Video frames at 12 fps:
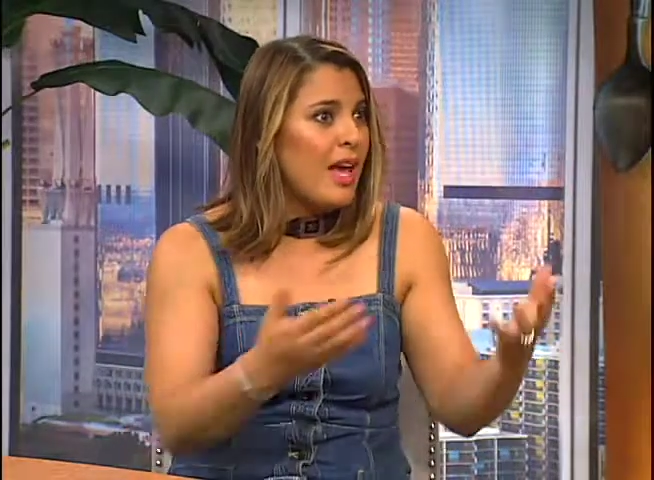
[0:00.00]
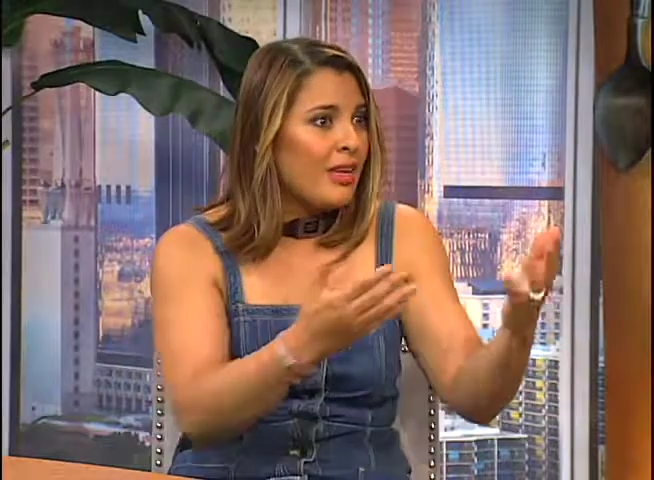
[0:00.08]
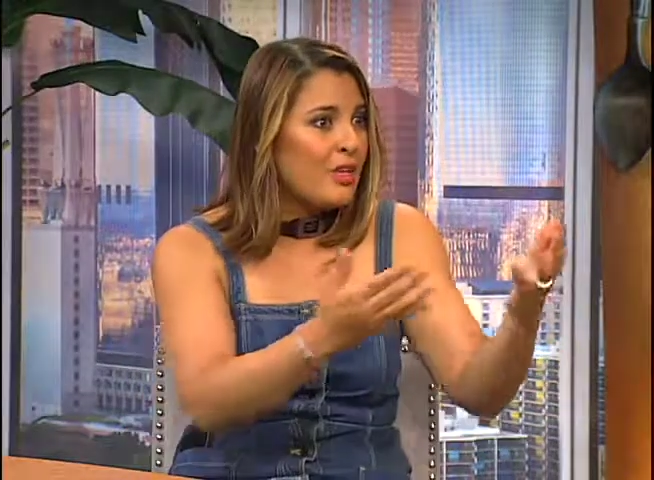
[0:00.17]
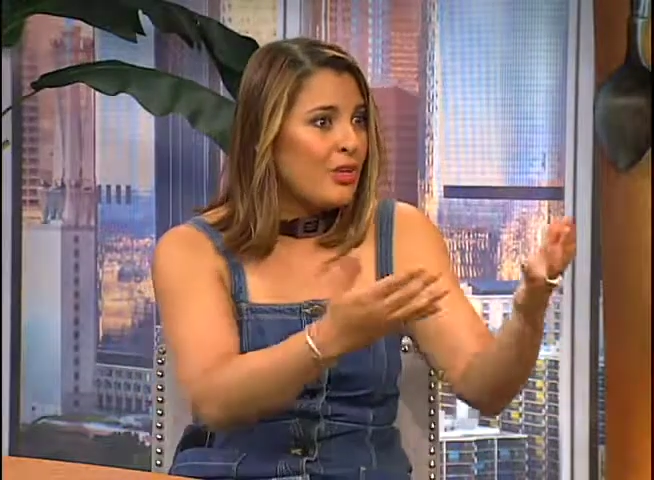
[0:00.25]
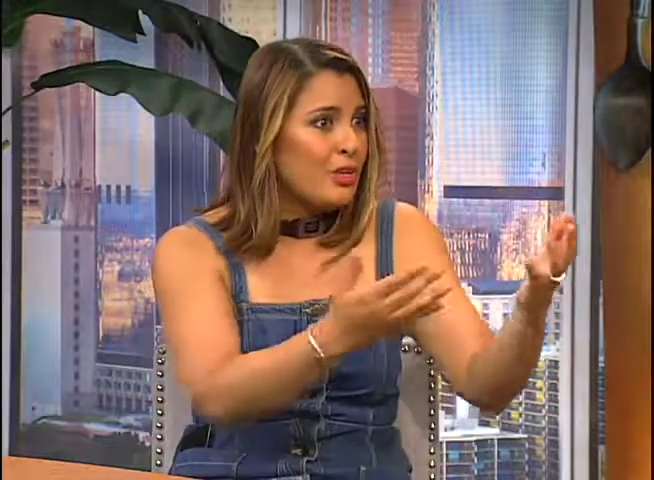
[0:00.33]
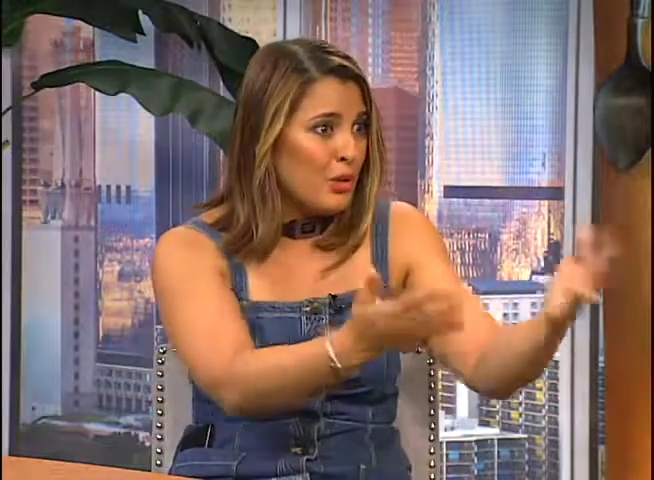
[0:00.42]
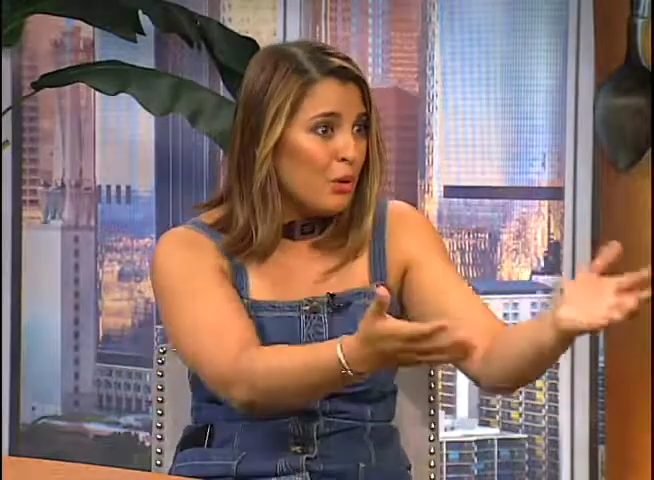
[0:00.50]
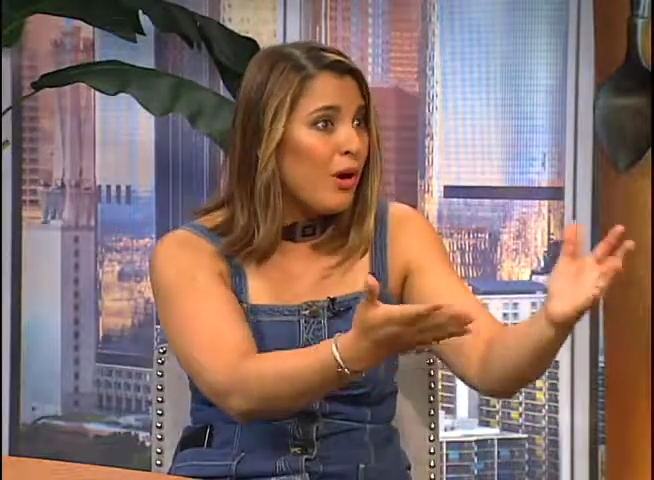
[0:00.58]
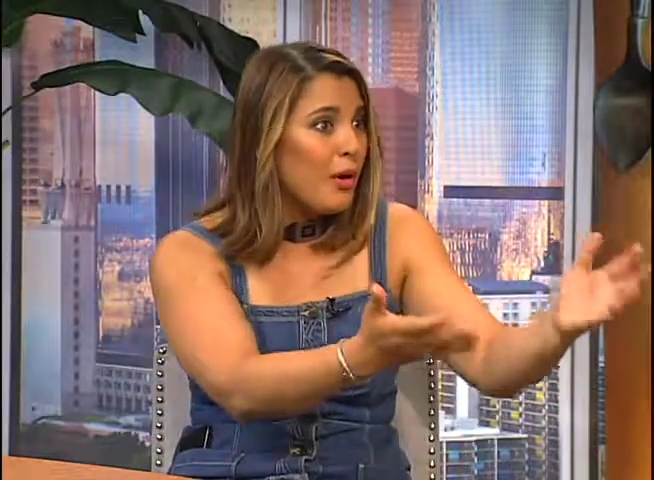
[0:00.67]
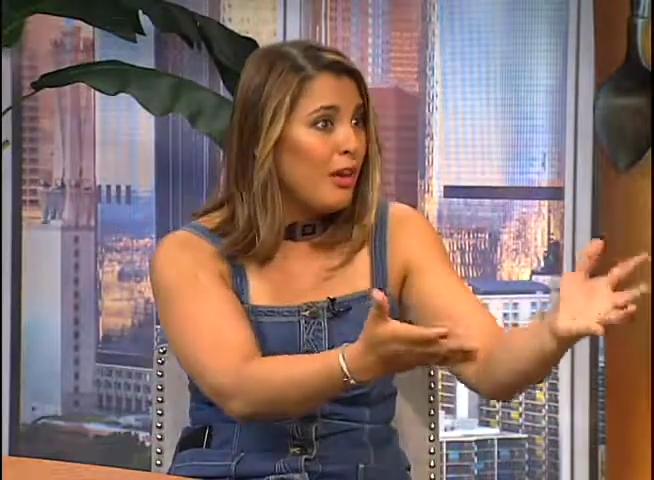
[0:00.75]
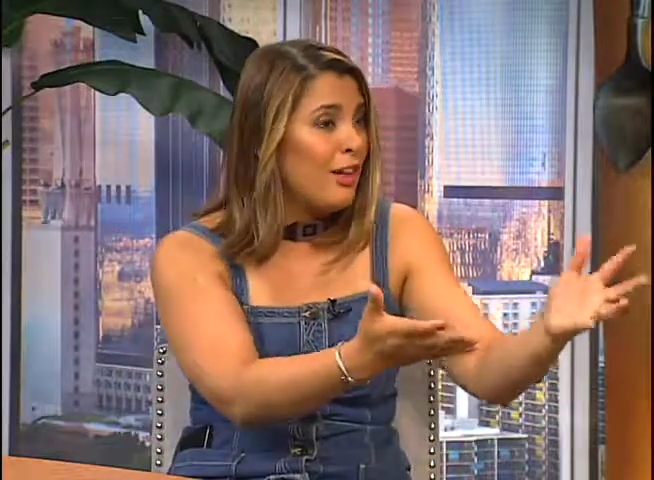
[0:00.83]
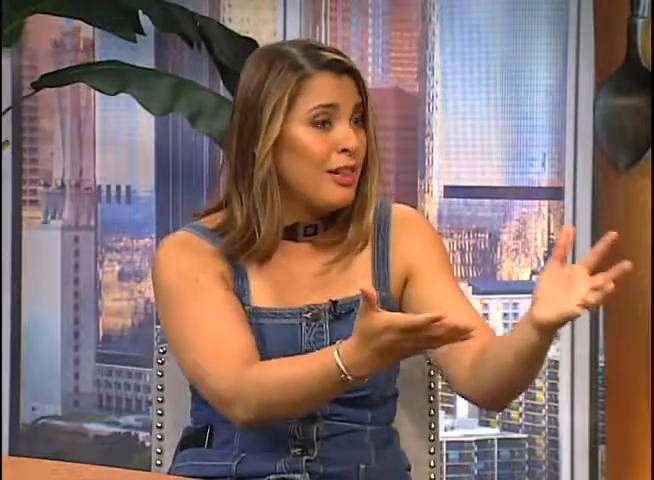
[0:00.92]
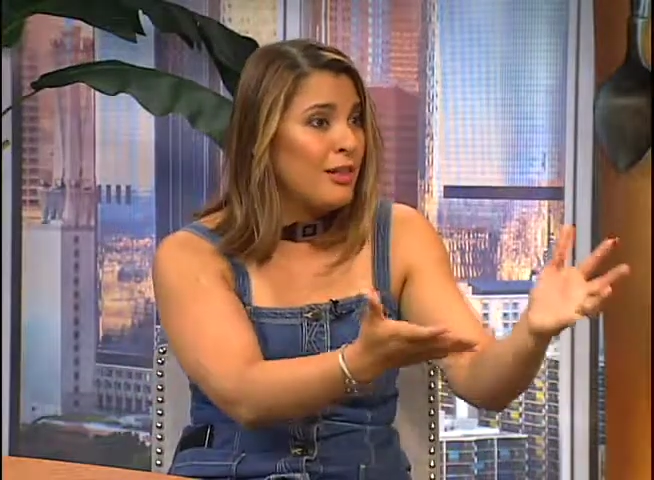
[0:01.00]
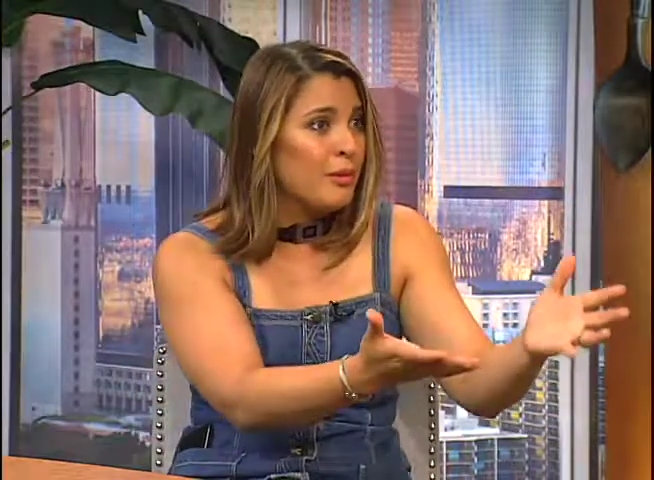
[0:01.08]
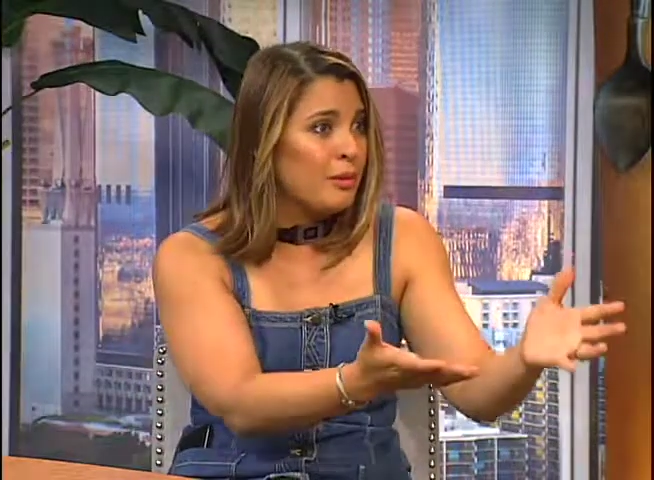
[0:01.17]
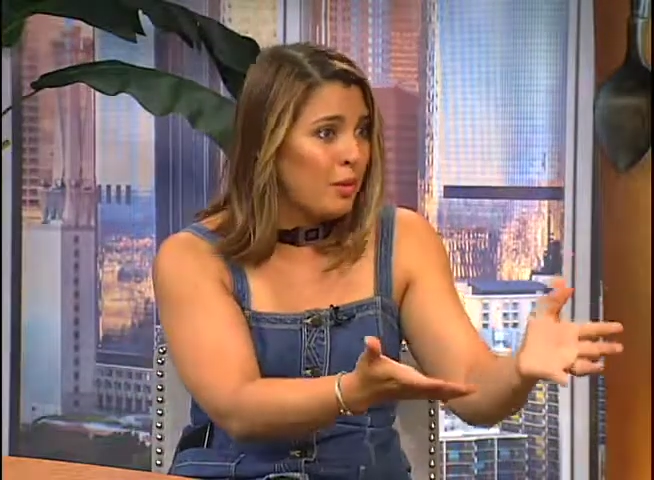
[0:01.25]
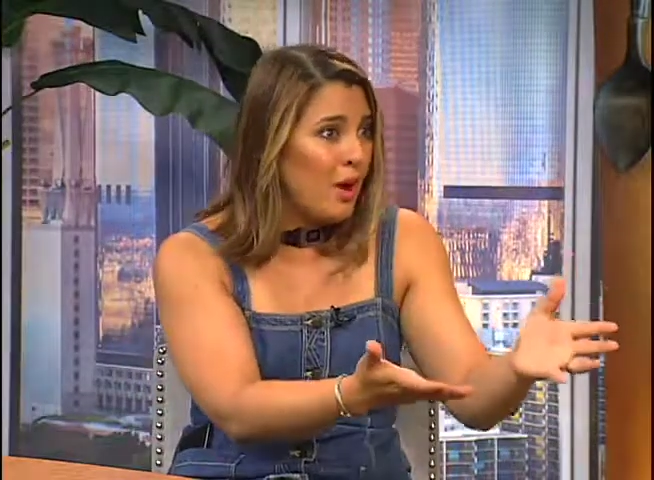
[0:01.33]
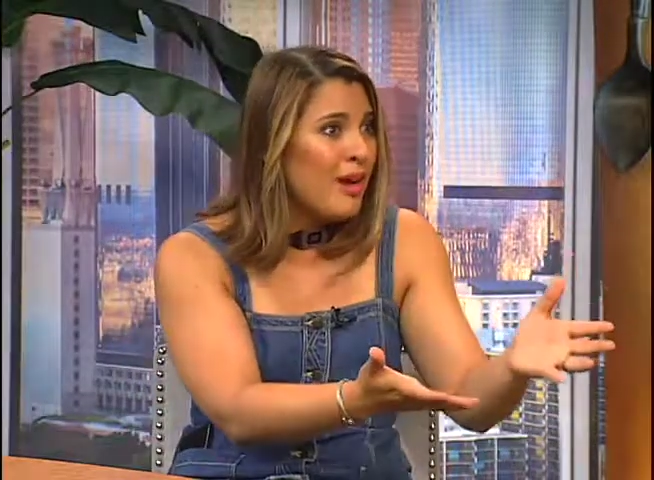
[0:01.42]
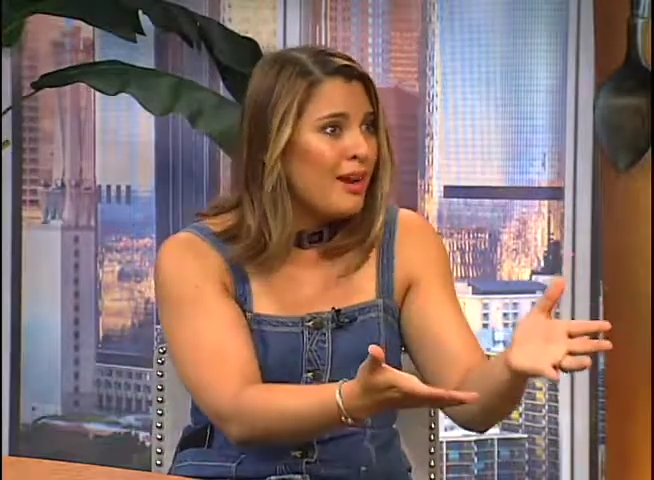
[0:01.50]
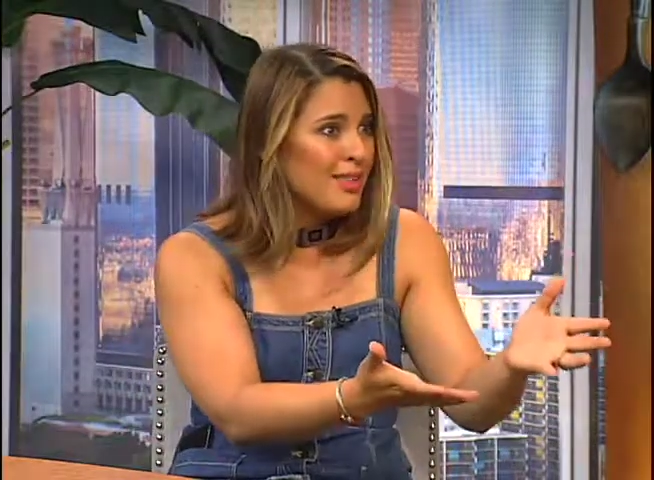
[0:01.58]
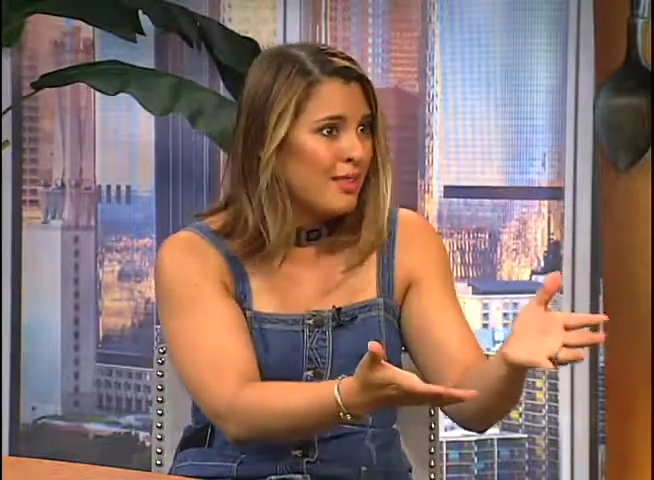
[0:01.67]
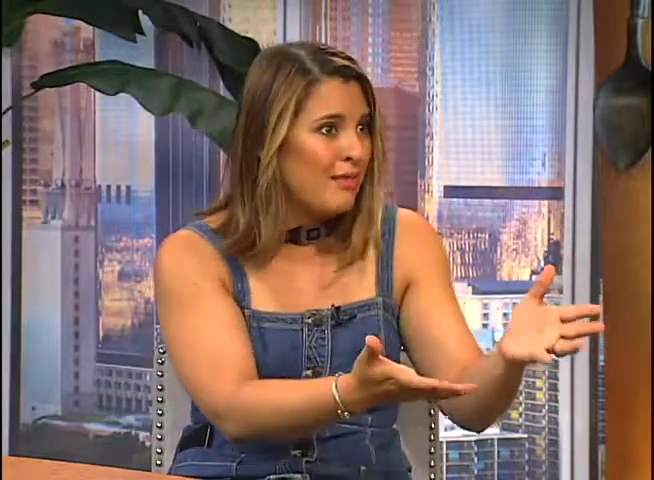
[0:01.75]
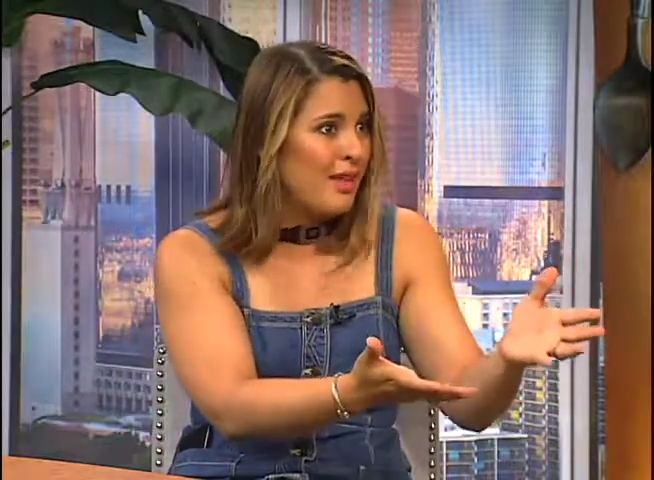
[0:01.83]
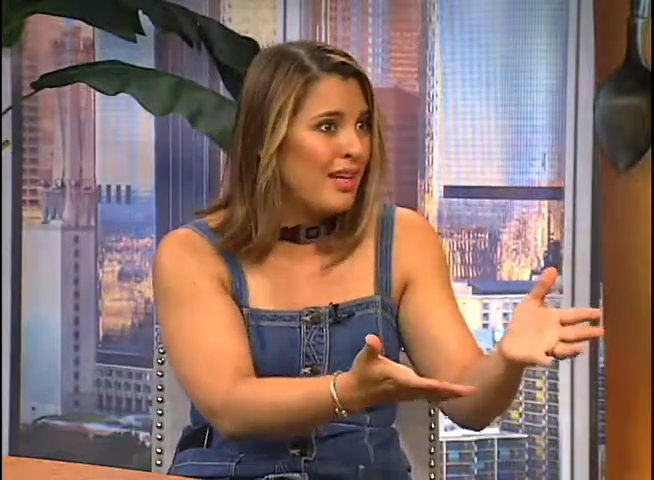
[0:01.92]
And you are a clear
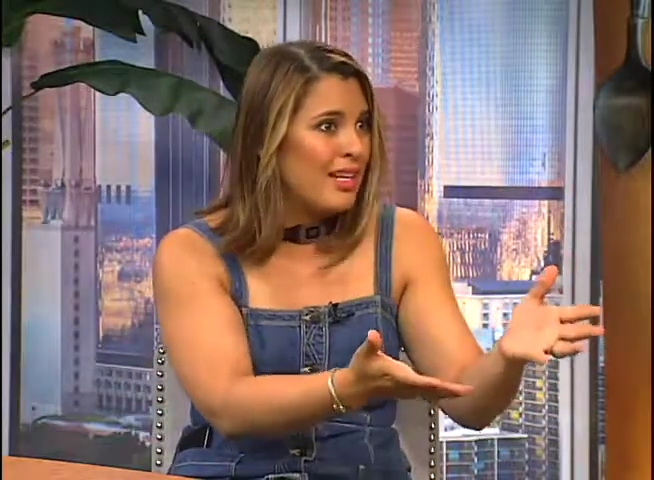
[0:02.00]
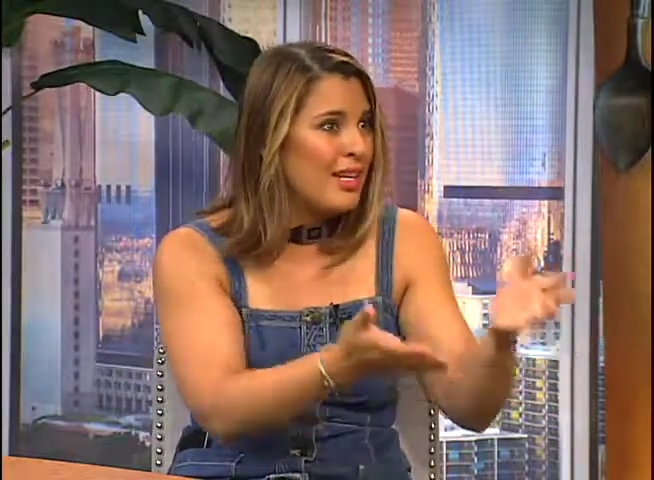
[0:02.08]
product of that.